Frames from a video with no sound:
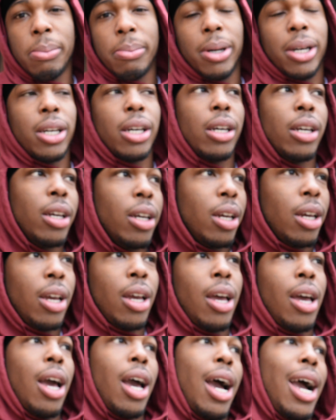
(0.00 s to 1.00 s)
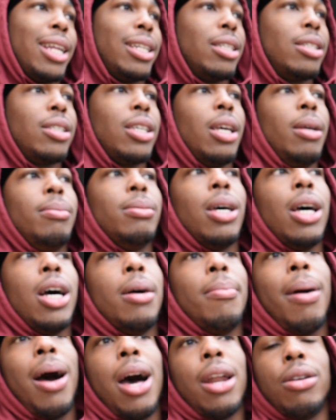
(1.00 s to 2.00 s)
But at the same
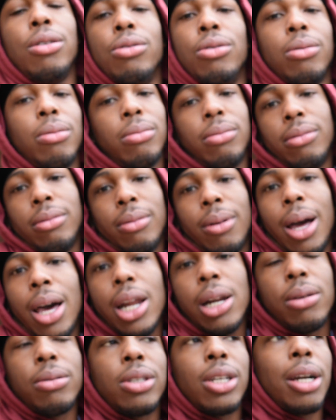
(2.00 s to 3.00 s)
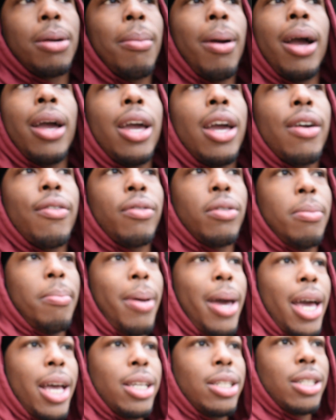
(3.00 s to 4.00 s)
time, I don't turn my head from the
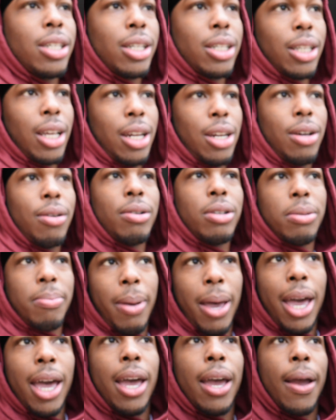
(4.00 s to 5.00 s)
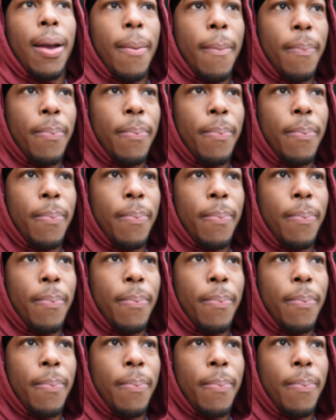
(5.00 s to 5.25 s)
bad shit because I know it's bad.